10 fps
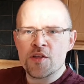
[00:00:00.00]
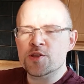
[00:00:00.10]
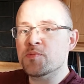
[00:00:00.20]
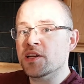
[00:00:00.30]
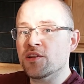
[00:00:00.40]

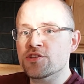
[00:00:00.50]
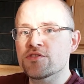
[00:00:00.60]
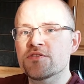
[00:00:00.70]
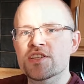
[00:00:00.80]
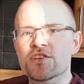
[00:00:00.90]
There's been a lot
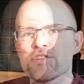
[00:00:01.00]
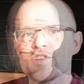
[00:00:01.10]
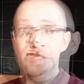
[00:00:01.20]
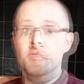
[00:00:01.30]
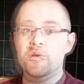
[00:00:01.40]
of
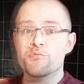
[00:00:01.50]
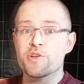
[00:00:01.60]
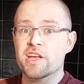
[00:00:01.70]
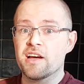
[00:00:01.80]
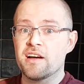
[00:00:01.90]
discussion with
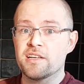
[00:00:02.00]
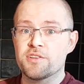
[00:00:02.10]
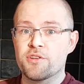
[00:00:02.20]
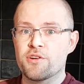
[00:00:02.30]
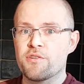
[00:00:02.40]
regard
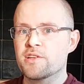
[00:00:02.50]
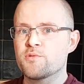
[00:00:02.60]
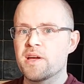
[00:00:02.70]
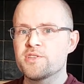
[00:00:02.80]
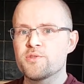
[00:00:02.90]
to the correct
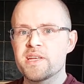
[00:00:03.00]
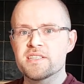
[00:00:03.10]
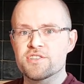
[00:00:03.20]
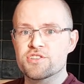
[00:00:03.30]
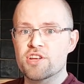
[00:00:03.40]
way to
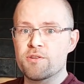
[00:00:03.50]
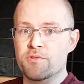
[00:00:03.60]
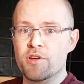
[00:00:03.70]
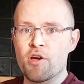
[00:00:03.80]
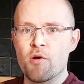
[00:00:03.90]
eat a
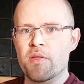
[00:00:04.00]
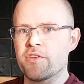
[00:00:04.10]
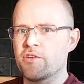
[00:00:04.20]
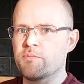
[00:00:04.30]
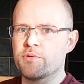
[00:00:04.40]
scone, whether
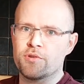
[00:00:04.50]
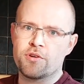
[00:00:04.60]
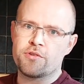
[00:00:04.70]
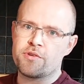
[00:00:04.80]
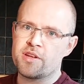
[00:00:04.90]
you
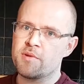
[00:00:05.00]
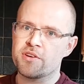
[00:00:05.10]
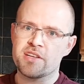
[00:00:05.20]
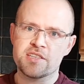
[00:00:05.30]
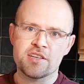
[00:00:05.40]
put cream
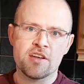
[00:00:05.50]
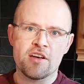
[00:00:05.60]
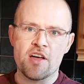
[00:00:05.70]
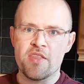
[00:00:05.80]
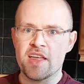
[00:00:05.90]
on it
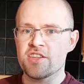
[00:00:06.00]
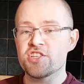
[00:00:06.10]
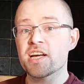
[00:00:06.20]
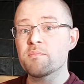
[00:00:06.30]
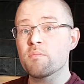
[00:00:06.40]
and then the
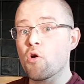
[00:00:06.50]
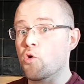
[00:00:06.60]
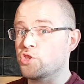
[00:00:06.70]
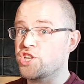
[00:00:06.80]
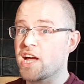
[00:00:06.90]
jam,
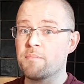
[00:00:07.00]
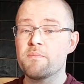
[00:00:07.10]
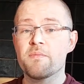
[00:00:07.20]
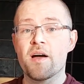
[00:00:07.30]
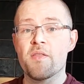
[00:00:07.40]
or jam
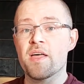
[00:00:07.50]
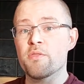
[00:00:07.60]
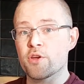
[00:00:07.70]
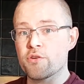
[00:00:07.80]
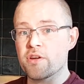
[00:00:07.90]
and
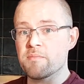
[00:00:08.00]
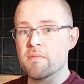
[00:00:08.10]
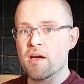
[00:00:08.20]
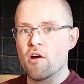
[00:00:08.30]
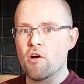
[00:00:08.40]
then the cream,
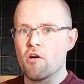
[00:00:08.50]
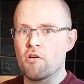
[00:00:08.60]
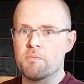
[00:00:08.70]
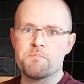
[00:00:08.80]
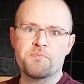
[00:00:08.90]

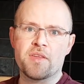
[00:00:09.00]
or